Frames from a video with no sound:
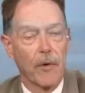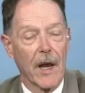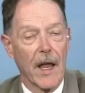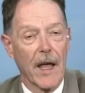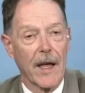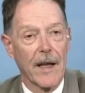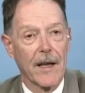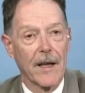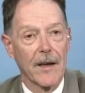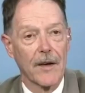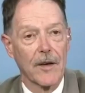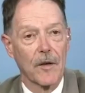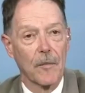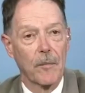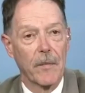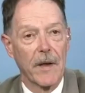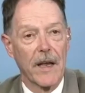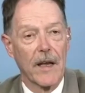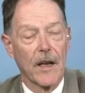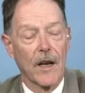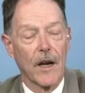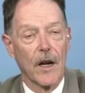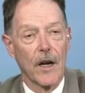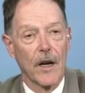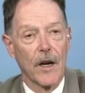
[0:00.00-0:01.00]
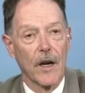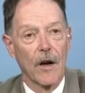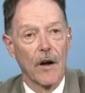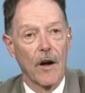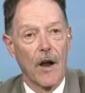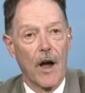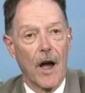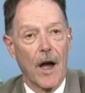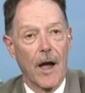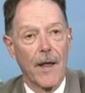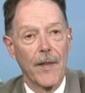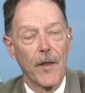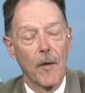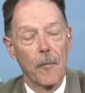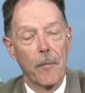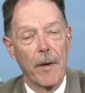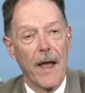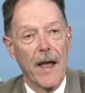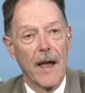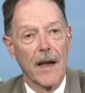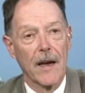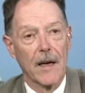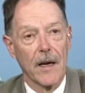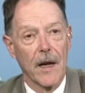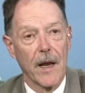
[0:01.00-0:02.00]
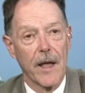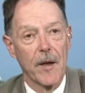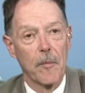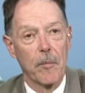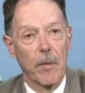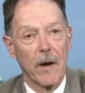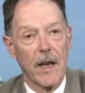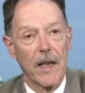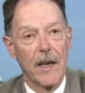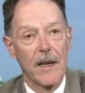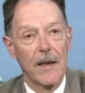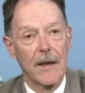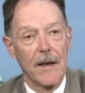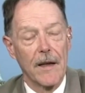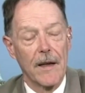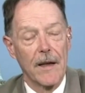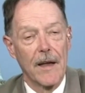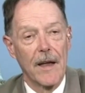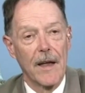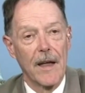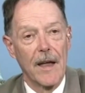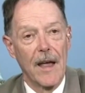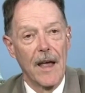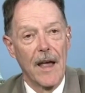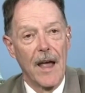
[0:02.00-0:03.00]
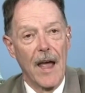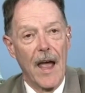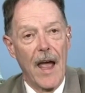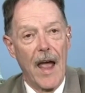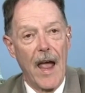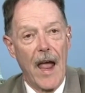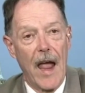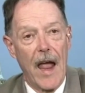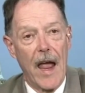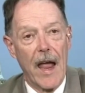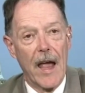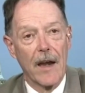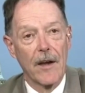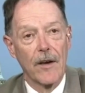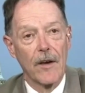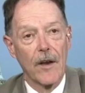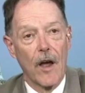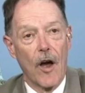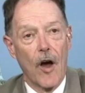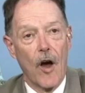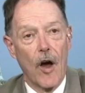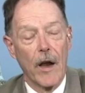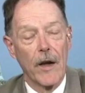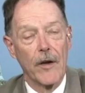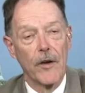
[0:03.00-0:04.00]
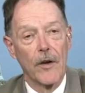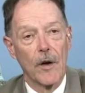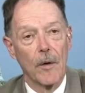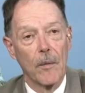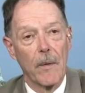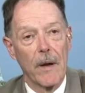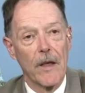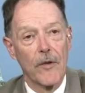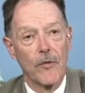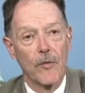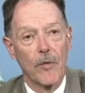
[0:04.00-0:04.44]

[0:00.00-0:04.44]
We would like it to be clear on the packed labeling and on your